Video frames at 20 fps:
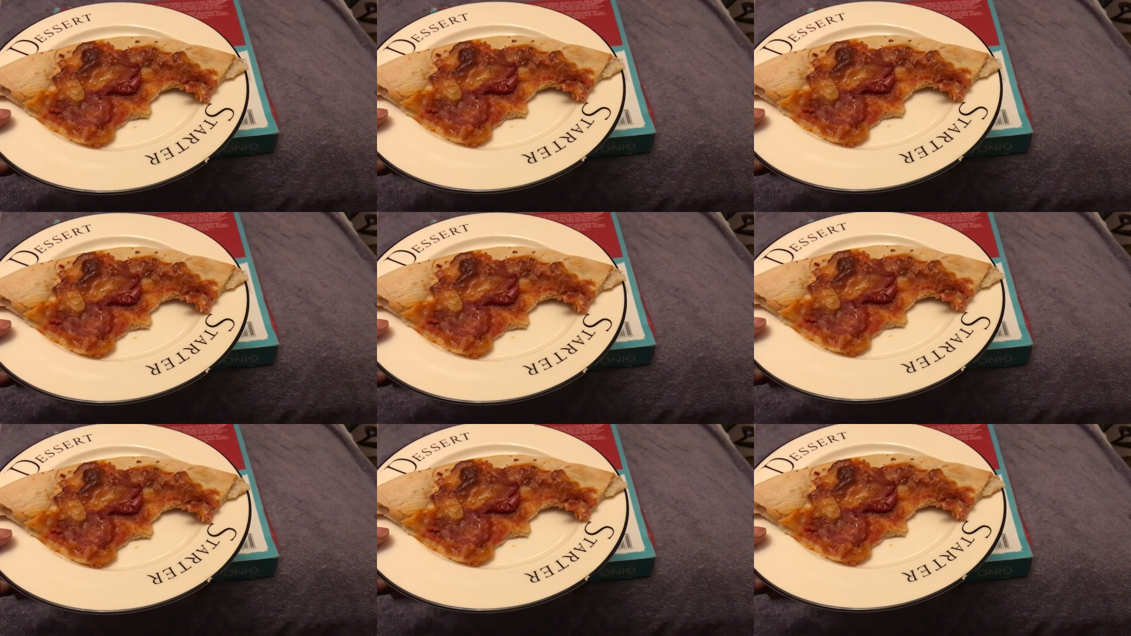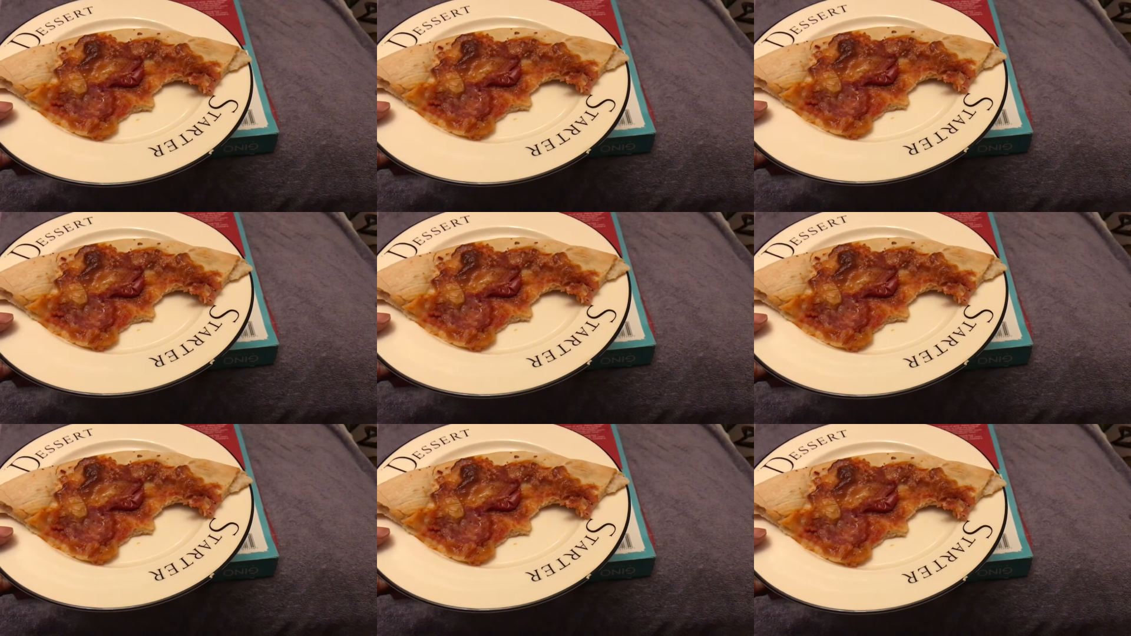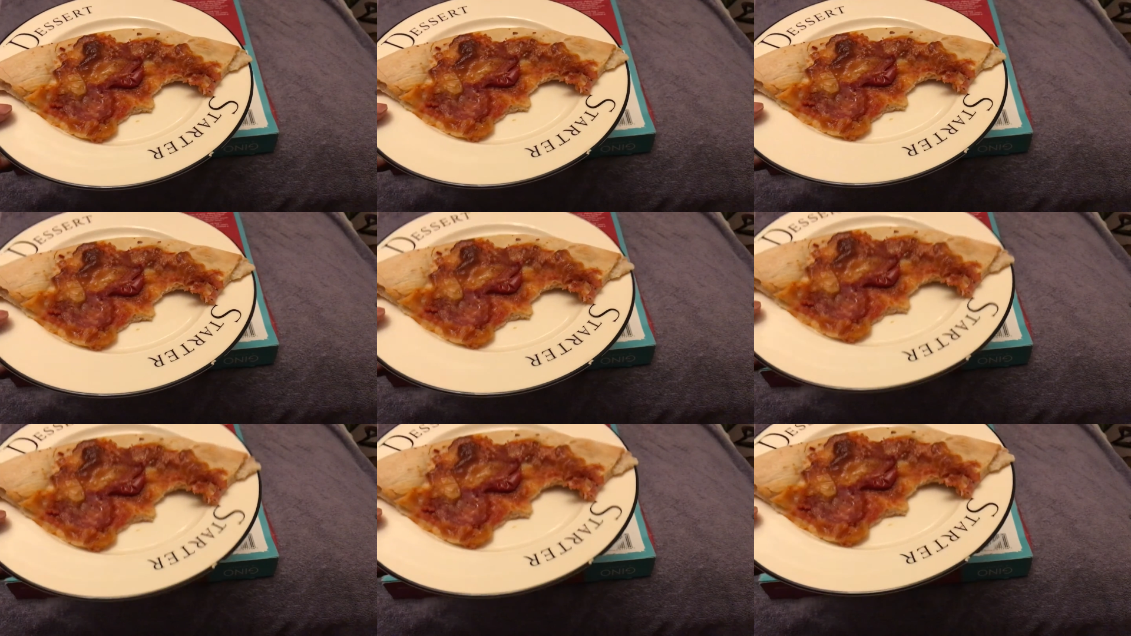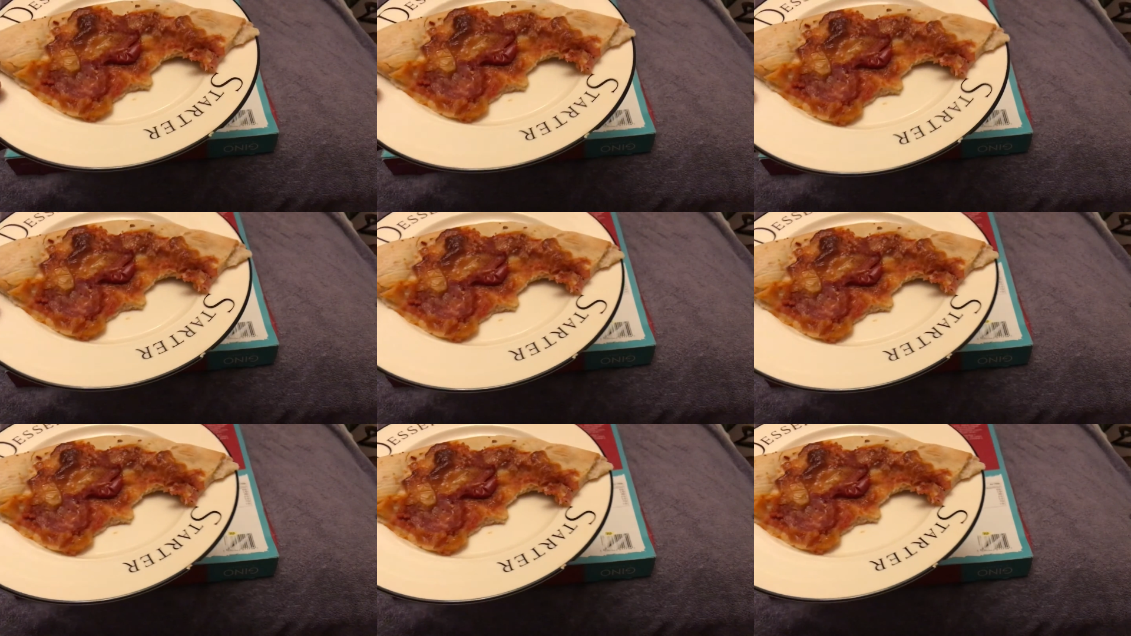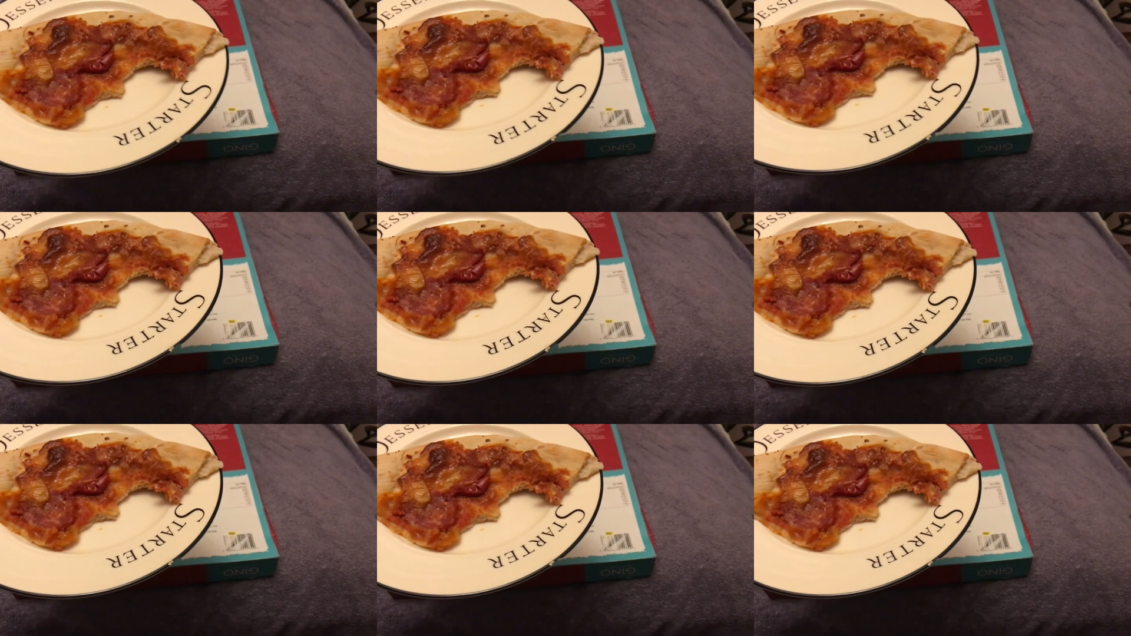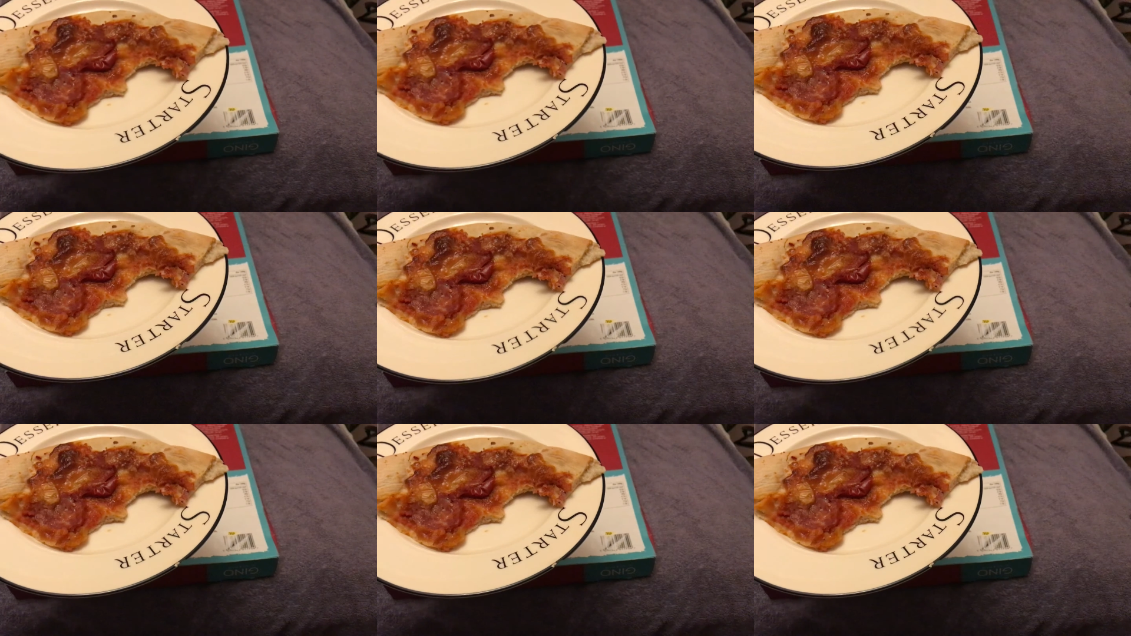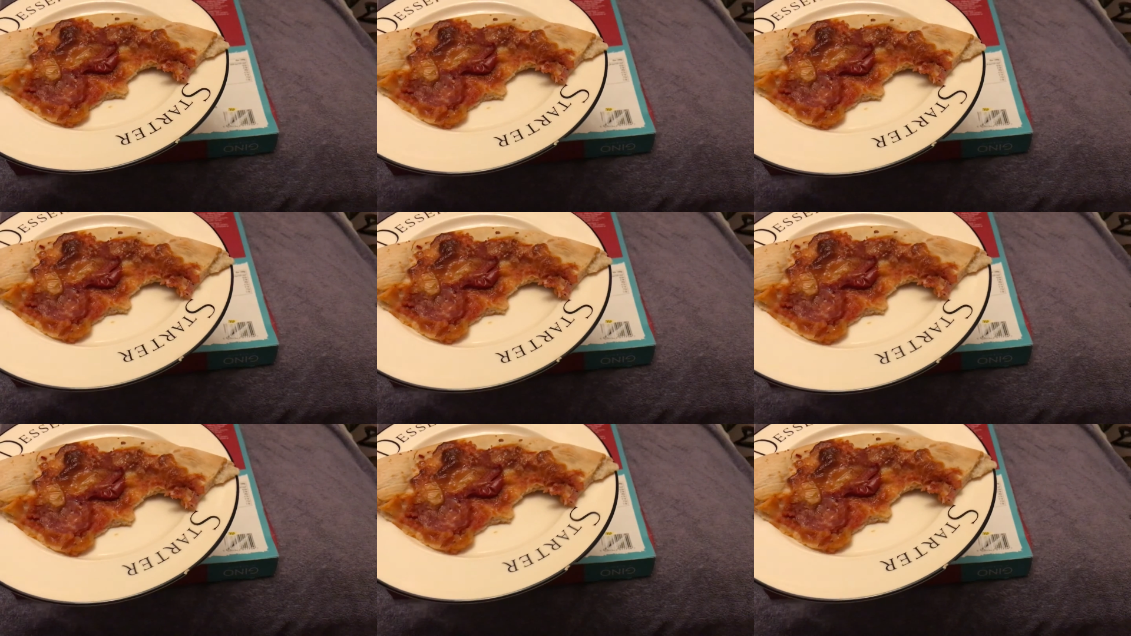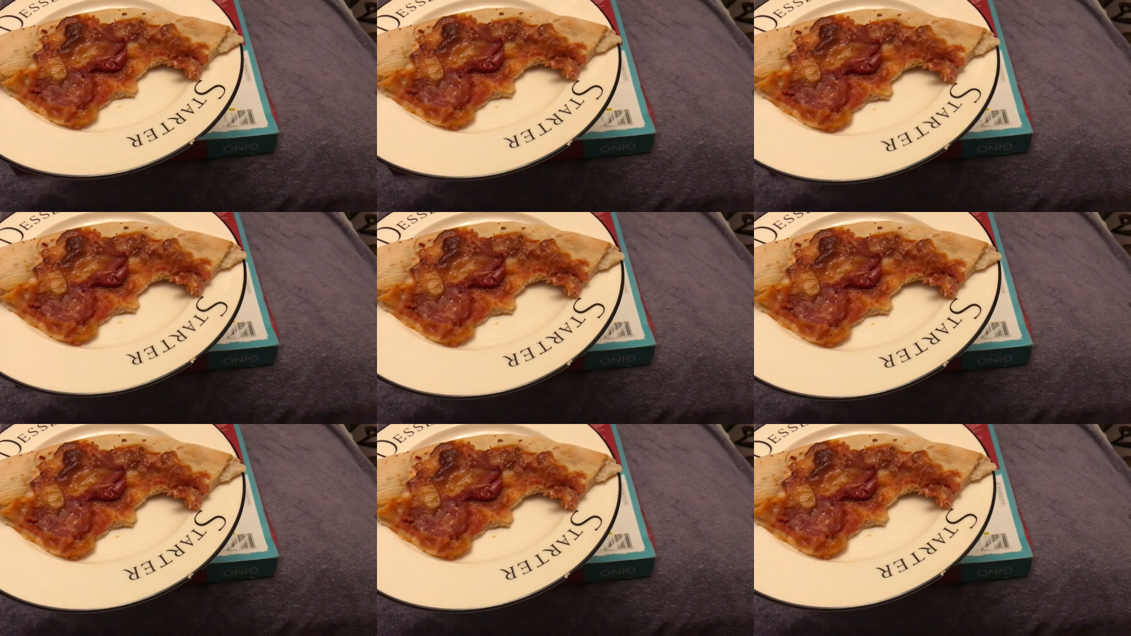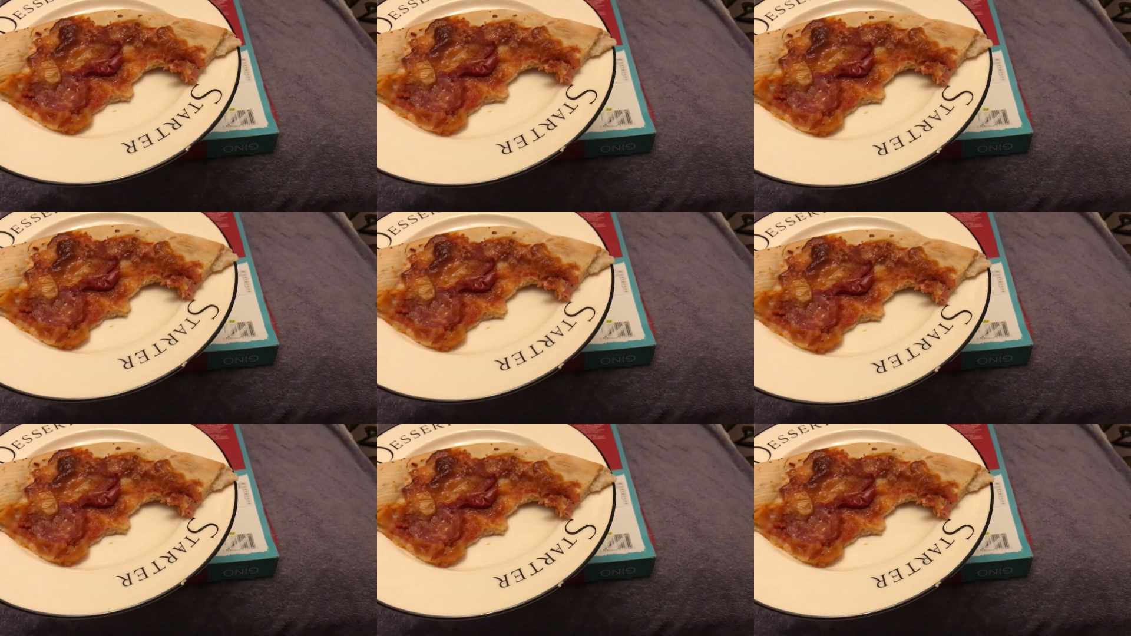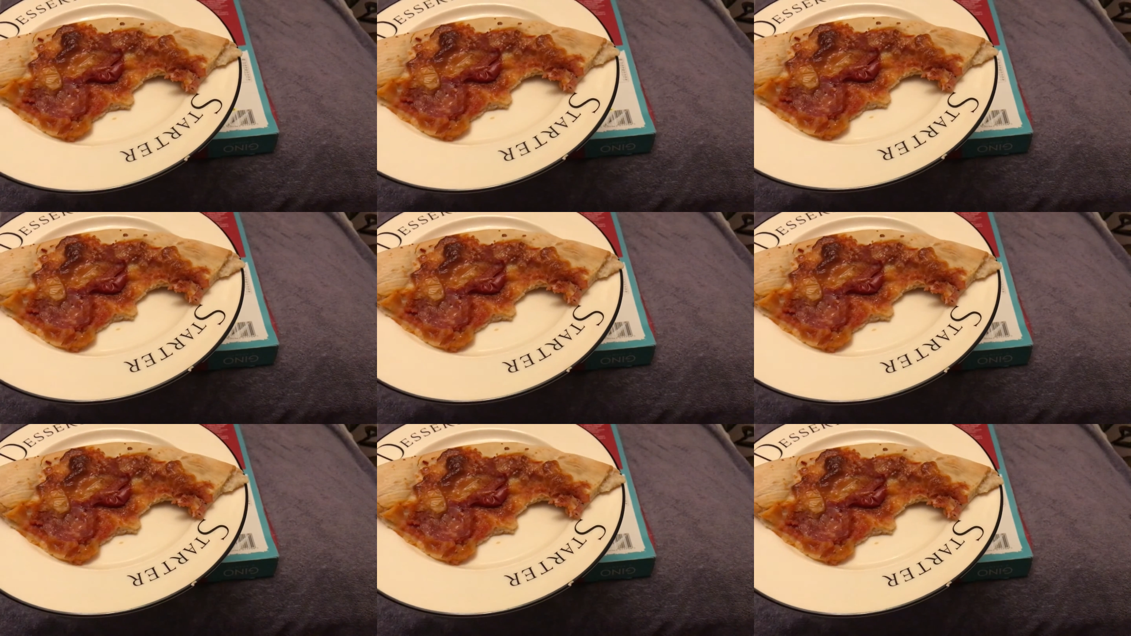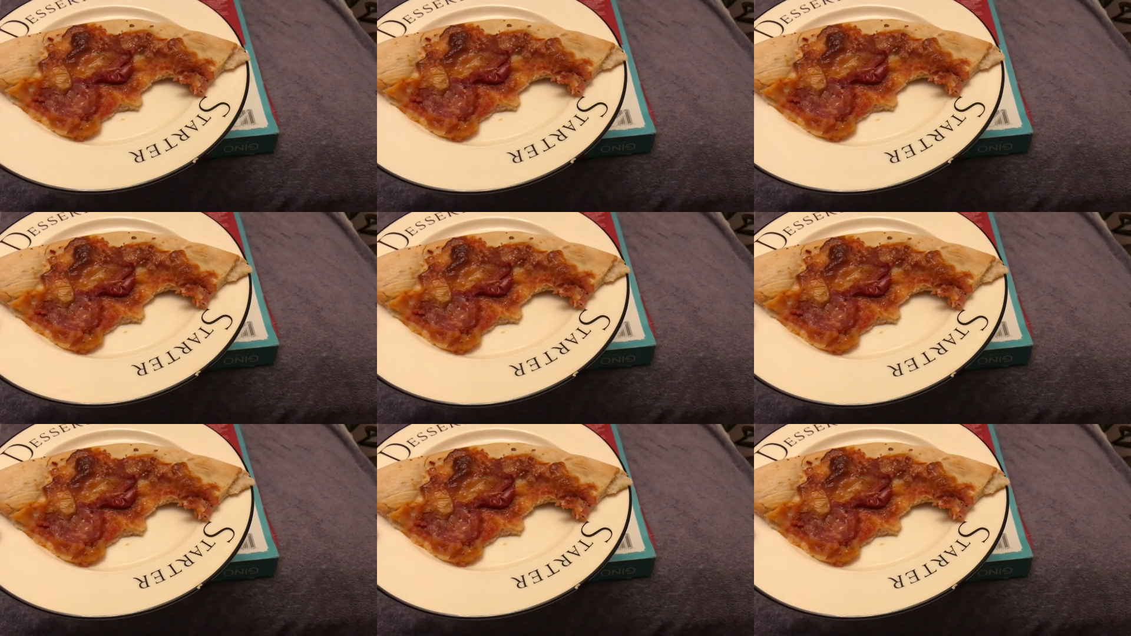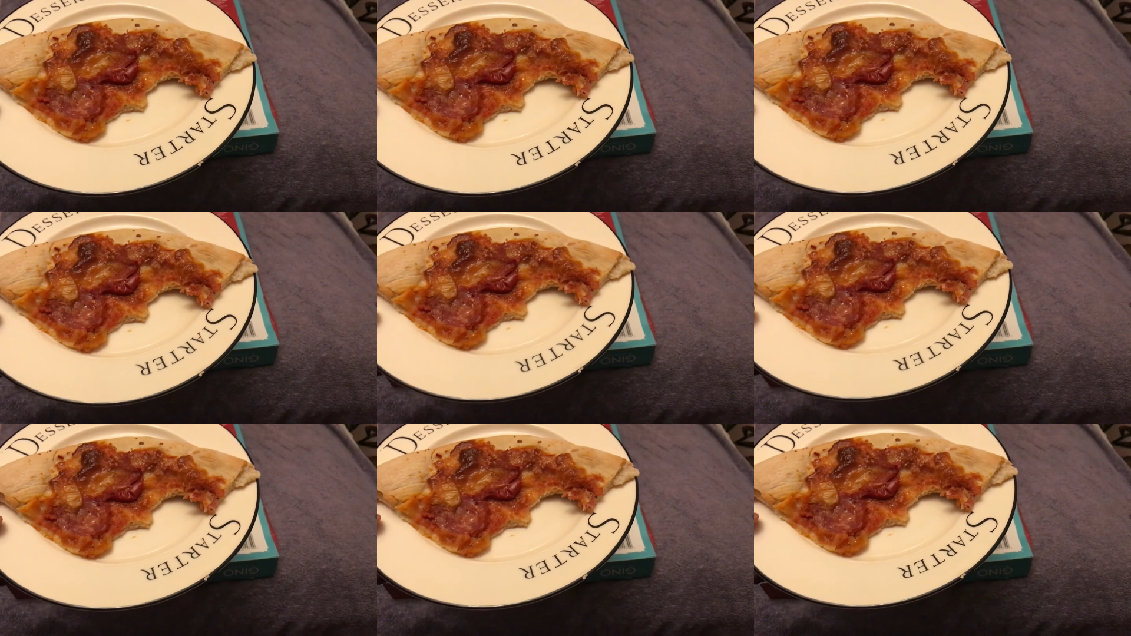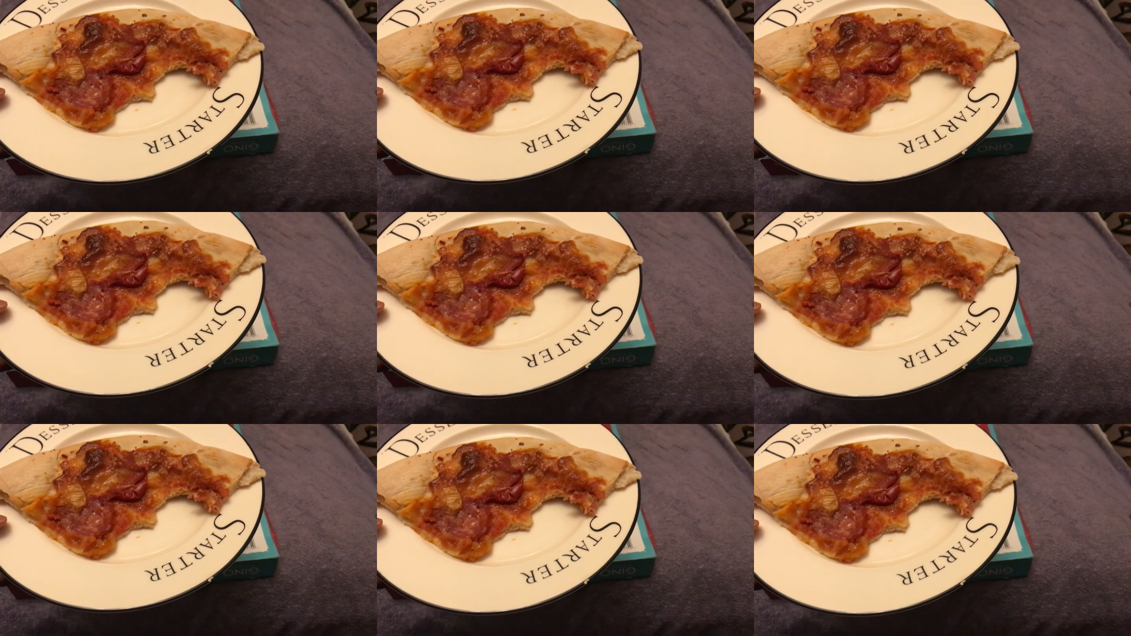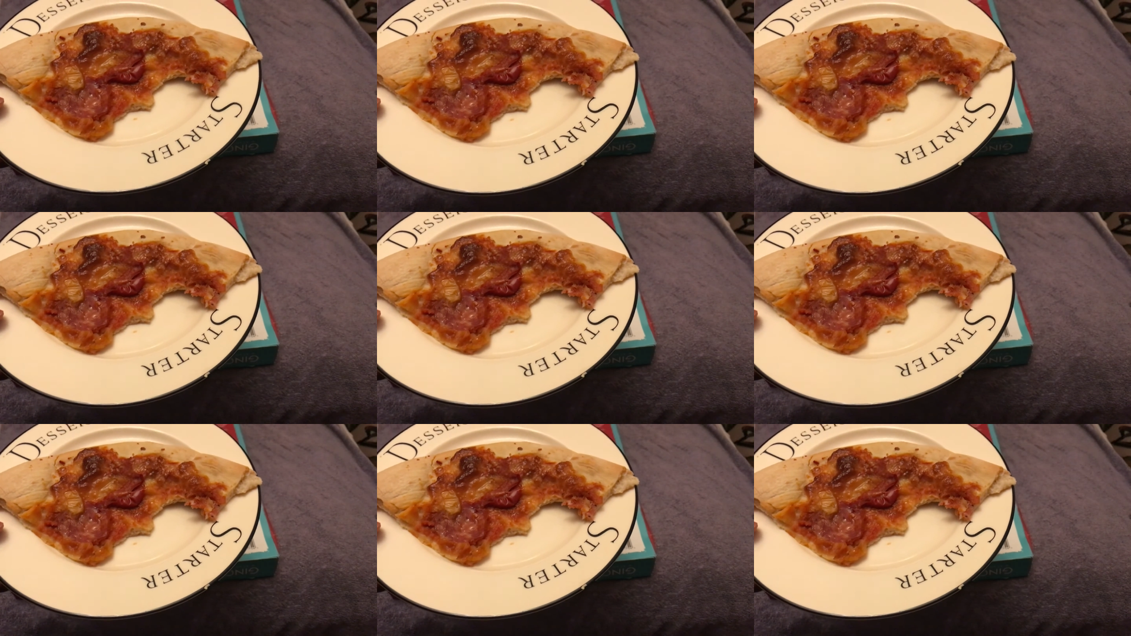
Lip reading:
(no speaker visible)